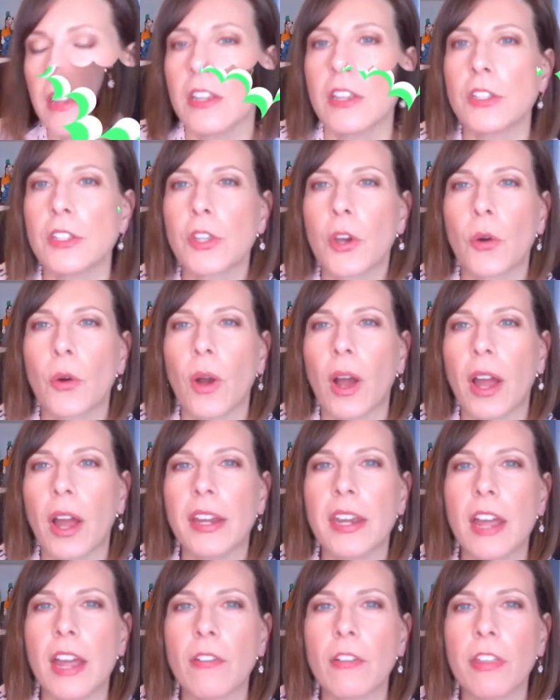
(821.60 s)
so I
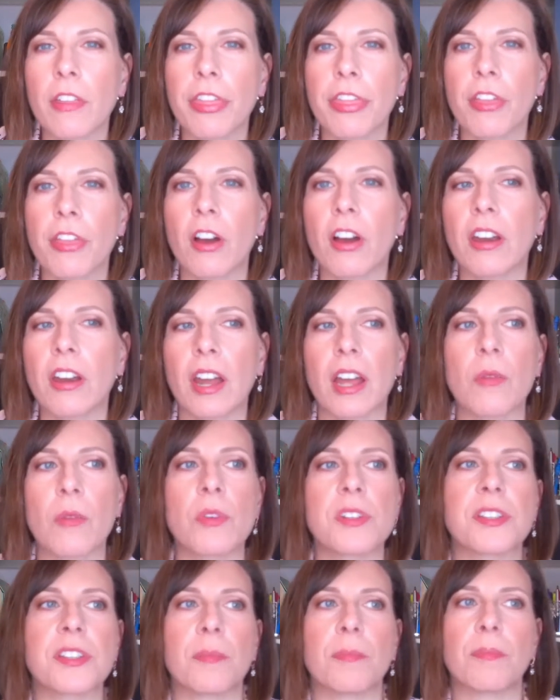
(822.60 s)
never thought I
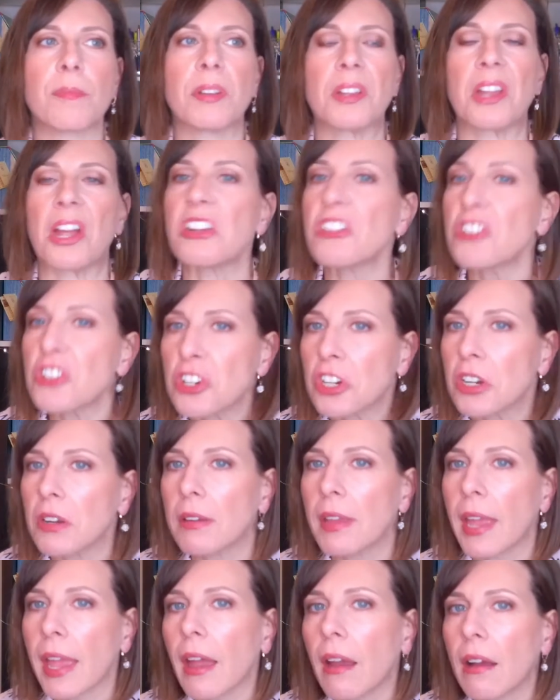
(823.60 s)
was a blush
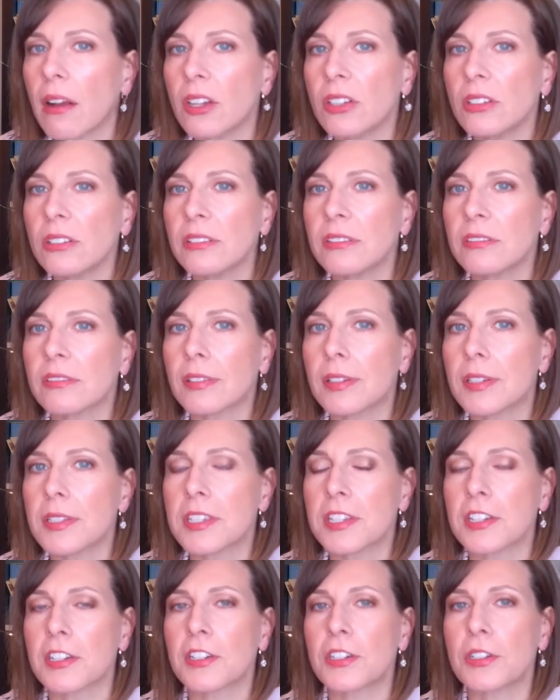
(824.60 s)
gal
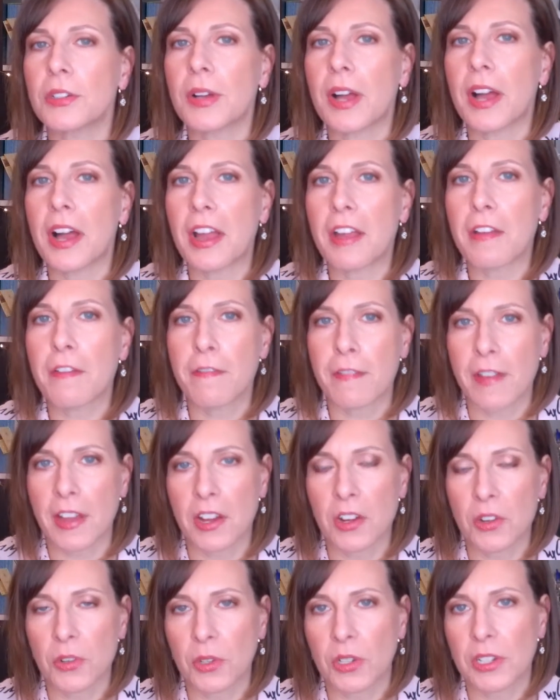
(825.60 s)
until I
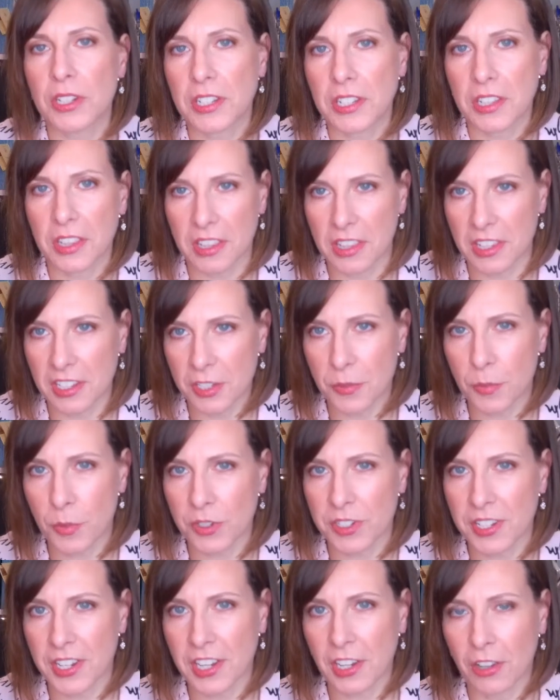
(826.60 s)
found this
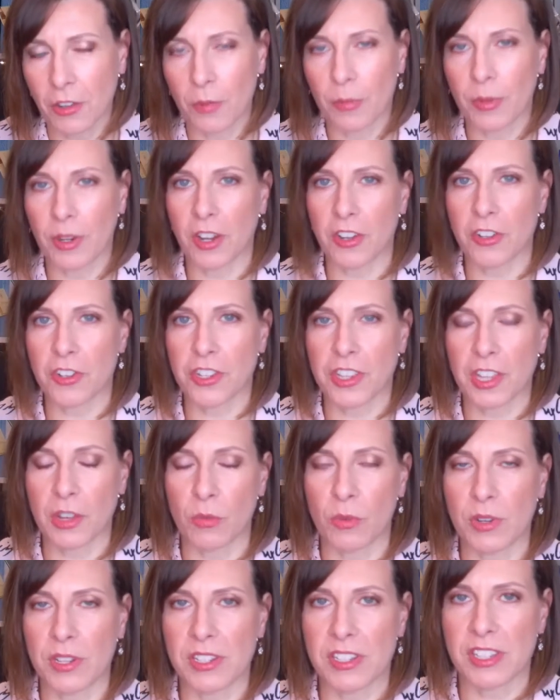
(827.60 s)
particular blush
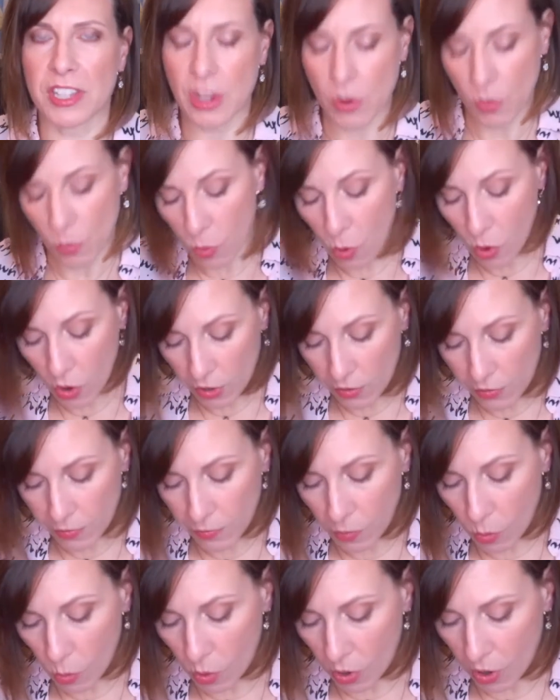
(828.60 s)
that wins the award
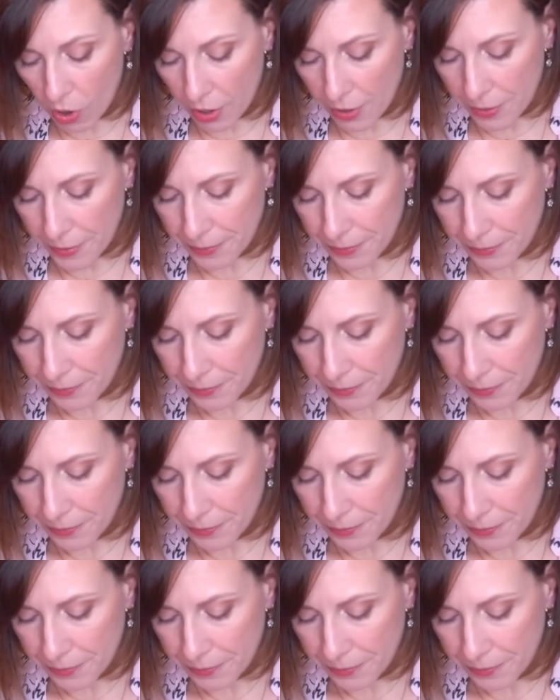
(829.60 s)
for